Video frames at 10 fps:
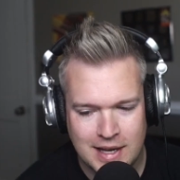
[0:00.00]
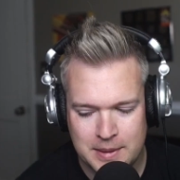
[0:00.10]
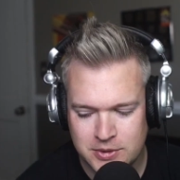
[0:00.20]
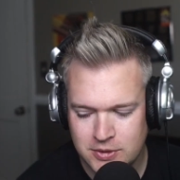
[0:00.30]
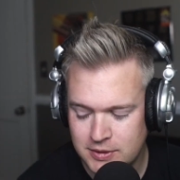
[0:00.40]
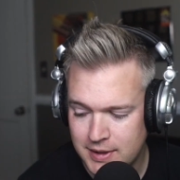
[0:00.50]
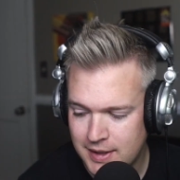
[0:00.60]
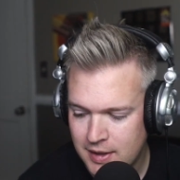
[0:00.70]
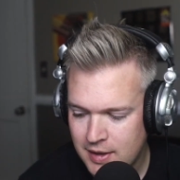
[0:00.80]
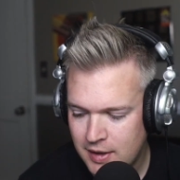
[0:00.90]
Absolutely.
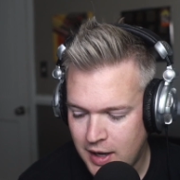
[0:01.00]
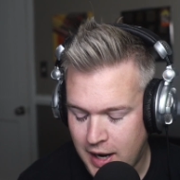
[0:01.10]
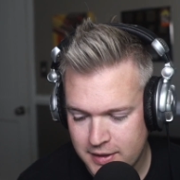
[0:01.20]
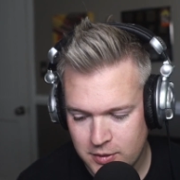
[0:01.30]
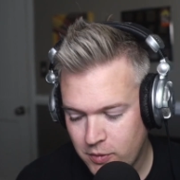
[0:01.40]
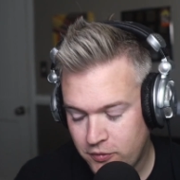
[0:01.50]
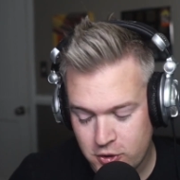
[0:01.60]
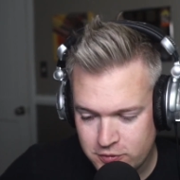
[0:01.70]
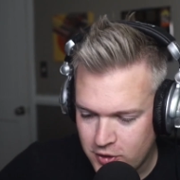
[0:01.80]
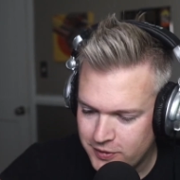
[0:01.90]
I like
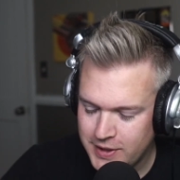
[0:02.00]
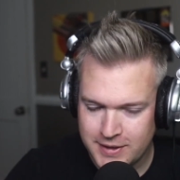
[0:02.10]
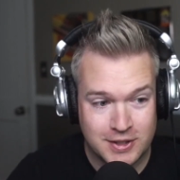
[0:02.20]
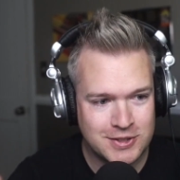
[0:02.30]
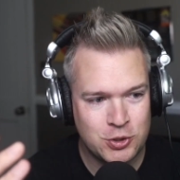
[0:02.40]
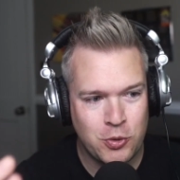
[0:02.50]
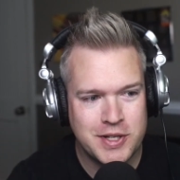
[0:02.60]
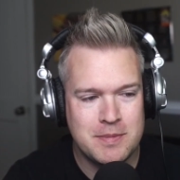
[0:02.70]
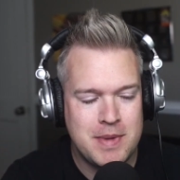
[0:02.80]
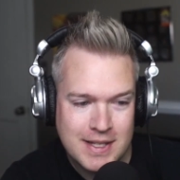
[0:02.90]
first of all that the story
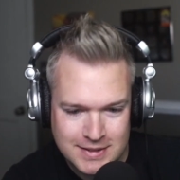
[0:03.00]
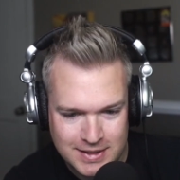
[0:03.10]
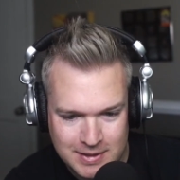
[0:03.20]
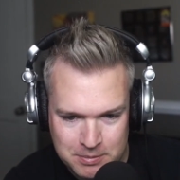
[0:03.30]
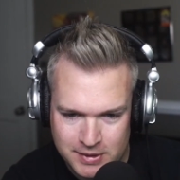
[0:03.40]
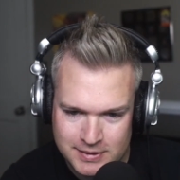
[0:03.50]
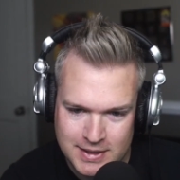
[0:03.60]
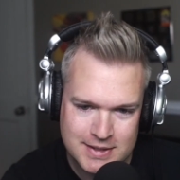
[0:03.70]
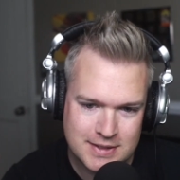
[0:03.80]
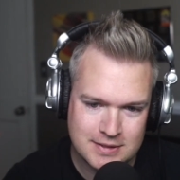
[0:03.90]
is amazing, but
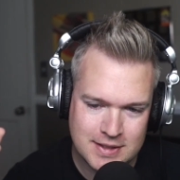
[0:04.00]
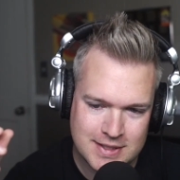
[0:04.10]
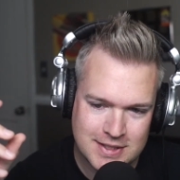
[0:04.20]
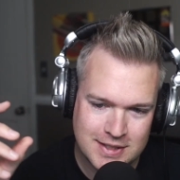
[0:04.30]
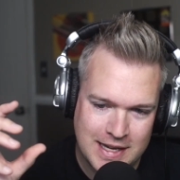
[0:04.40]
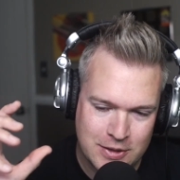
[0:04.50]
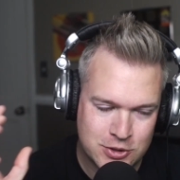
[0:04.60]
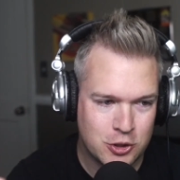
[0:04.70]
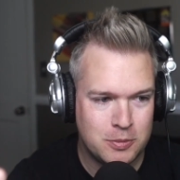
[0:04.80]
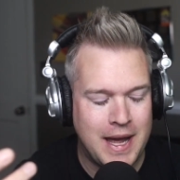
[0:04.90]
let's let's now
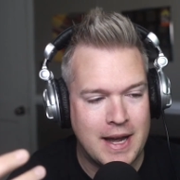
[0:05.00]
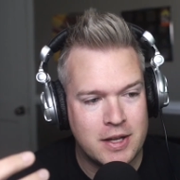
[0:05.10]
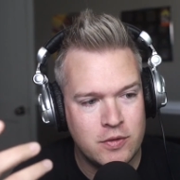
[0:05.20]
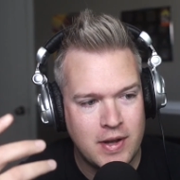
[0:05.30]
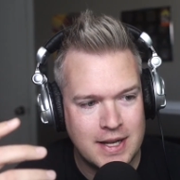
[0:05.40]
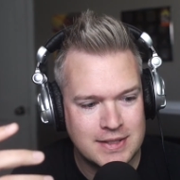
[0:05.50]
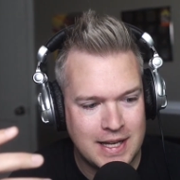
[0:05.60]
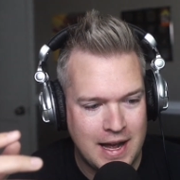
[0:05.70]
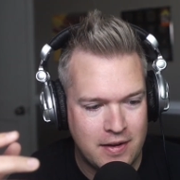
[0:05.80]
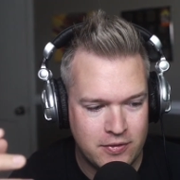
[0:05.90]
circle back. You guys
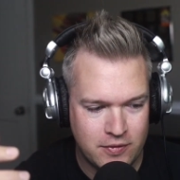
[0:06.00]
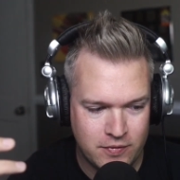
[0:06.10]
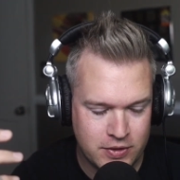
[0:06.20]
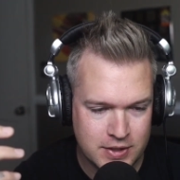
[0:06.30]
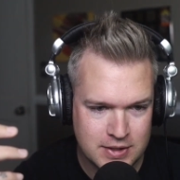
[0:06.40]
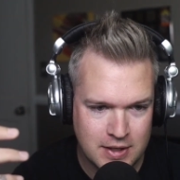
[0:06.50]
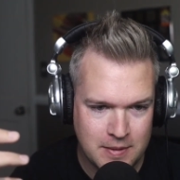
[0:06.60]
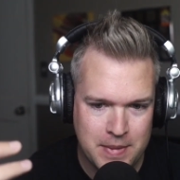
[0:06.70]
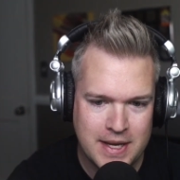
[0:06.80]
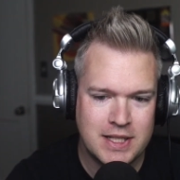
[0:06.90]
have sure. this
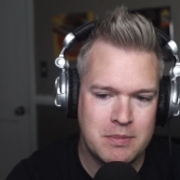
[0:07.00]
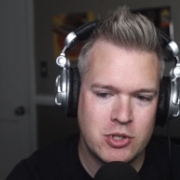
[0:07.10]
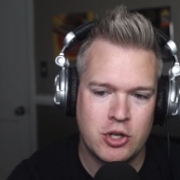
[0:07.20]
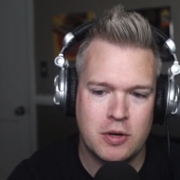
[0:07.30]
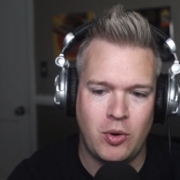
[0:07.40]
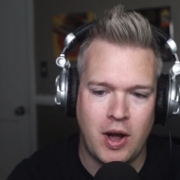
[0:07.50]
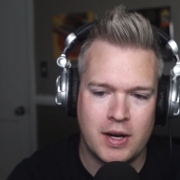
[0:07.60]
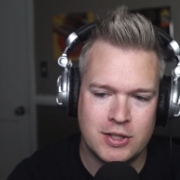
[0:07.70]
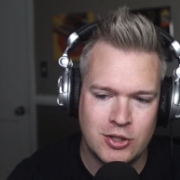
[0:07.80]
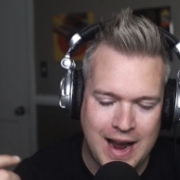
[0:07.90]
amazing mature
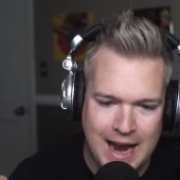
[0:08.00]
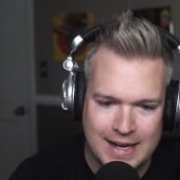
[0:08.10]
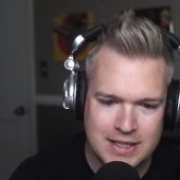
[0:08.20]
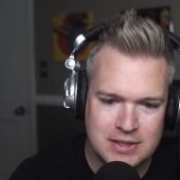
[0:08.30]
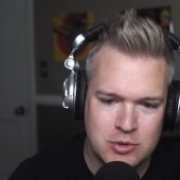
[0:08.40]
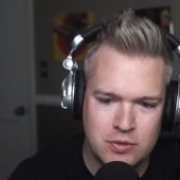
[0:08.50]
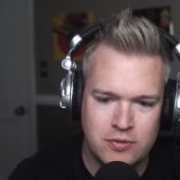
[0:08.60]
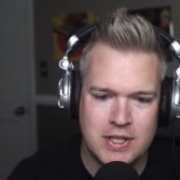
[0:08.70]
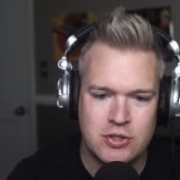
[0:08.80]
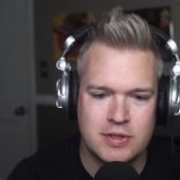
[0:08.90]
product. You're adding some new
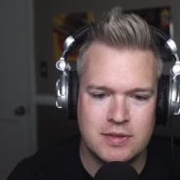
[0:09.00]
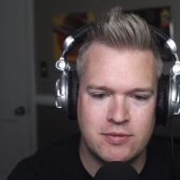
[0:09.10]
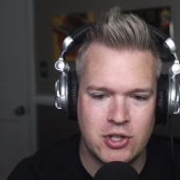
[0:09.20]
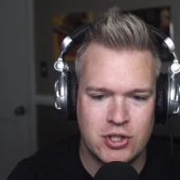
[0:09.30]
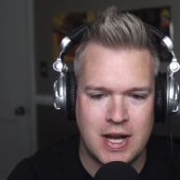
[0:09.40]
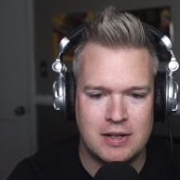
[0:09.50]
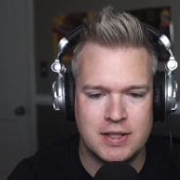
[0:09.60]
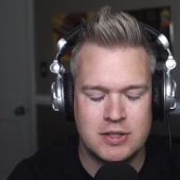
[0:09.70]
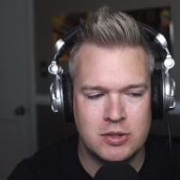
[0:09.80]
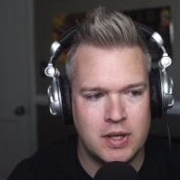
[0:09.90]
features and
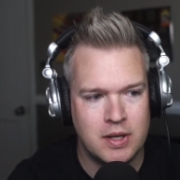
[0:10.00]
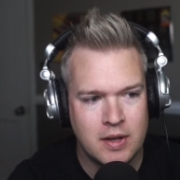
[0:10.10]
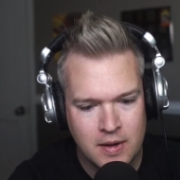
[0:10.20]
functionality to it.